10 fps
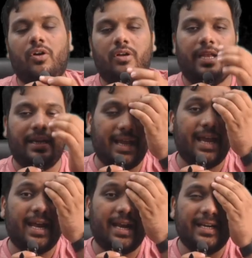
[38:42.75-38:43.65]
All right,
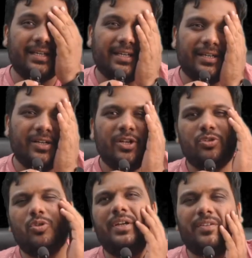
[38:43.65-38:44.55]
and so we